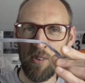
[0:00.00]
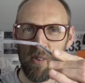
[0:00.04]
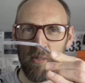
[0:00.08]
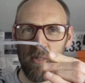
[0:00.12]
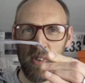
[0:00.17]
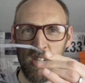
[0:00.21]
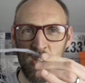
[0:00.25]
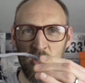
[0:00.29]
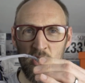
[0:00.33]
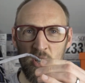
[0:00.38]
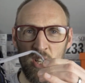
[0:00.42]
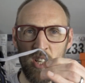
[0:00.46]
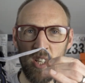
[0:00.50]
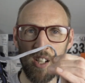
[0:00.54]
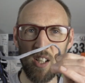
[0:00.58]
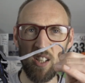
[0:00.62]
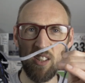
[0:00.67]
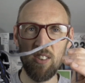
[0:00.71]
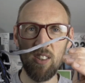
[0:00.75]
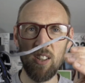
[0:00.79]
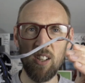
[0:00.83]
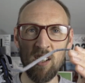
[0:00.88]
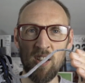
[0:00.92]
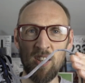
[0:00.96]
not really seen
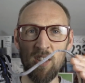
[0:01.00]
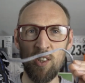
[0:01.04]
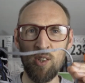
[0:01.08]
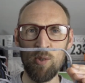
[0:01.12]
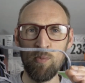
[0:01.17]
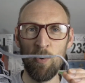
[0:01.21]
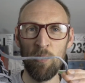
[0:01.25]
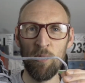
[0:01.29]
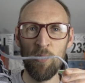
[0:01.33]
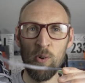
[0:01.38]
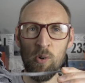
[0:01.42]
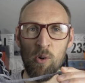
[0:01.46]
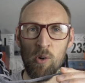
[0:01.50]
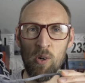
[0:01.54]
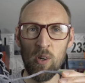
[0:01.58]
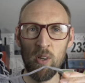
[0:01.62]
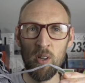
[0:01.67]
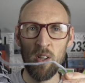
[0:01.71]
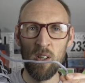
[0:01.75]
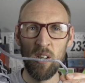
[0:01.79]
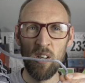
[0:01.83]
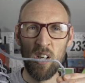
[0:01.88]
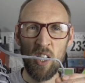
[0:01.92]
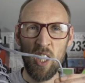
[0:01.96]
anything like this before.
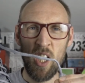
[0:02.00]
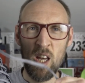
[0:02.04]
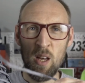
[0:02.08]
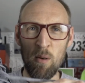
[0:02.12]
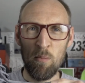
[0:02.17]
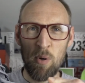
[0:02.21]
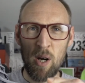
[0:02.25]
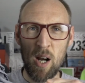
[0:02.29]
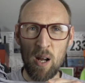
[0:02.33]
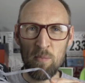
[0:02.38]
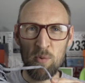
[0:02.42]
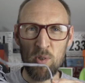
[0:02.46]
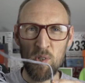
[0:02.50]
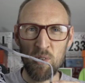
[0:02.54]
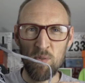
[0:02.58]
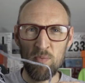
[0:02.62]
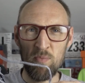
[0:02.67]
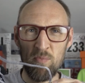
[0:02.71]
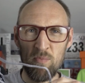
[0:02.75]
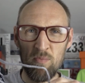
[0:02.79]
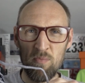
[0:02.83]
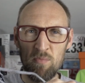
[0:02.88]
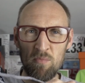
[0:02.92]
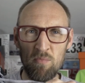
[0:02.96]

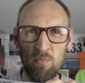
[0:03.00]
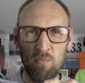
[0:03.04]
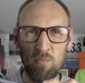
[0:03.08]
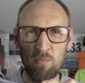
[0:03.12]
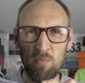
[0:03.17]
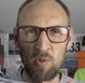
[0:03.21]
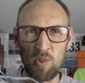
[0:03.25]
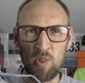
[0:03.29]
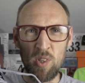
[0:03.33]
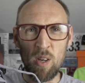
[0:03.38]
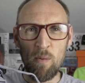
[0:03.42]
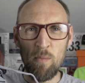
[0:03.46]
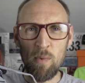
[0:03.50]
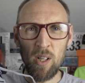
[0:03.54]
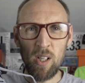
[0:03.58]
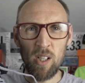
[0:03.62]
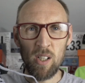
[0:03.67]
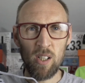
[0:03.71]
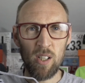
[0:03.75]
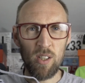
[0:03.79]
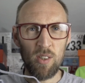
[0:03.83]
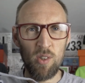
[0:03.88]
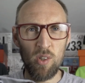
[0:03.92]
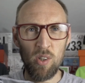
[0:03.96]
Perhaps
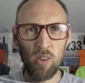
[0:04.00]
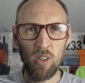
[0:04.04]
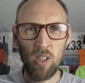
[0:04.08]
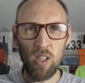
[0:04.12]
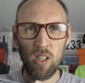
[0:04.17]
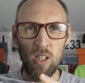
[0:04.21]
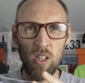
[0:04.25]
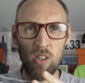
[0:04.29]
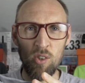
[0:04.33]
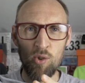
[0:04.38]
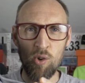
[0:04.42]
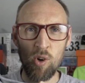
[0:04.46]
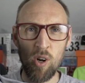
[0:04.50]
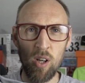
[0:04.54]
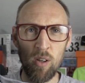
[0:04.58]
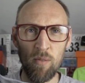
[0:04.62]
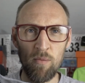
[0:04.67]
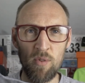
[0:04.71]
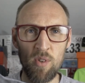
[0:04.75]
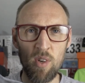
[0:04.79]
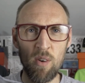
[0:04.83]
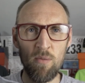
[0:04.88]
similar to the Triumph